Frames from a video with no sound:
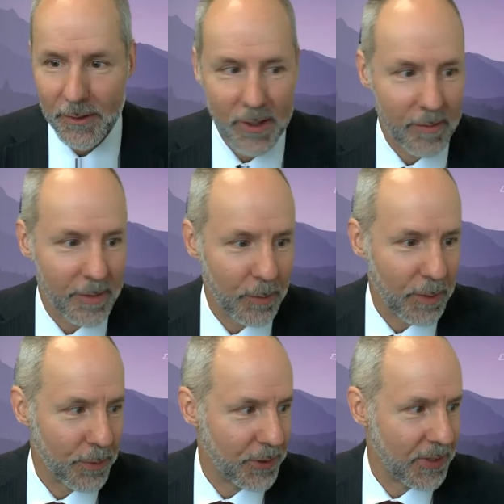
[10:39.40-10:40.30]
Sullivan. We
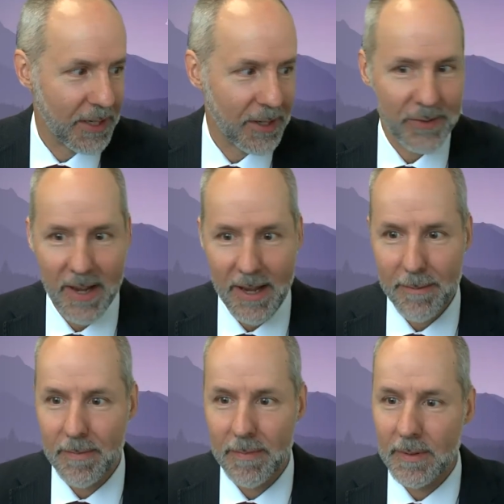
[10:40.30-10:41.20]
appreciate your
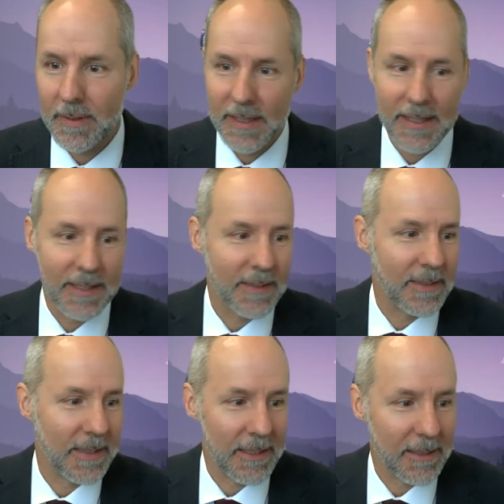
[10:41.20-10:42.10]
time and
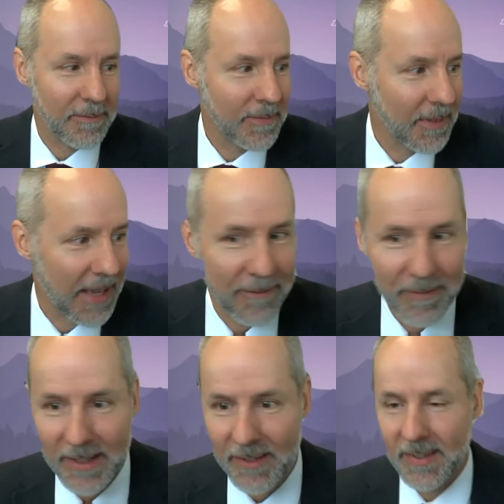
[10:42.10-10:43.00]

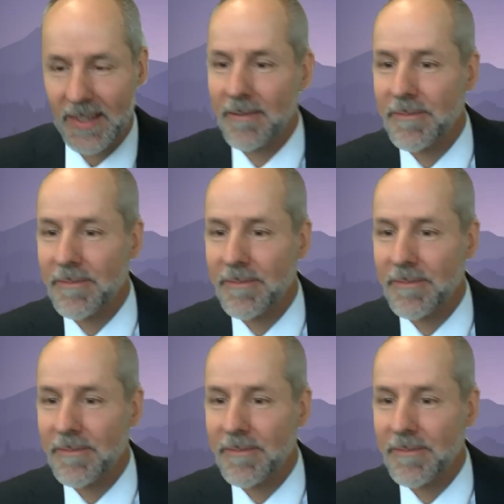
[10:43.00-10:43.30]
advocacy.